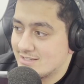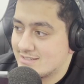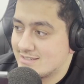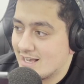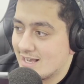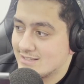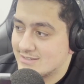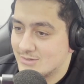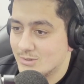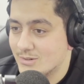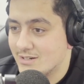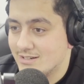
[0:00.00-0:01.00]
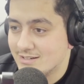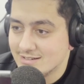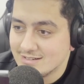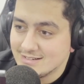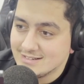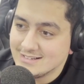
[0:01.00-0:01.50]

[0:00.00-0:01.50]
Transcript: That's a very good point, actually.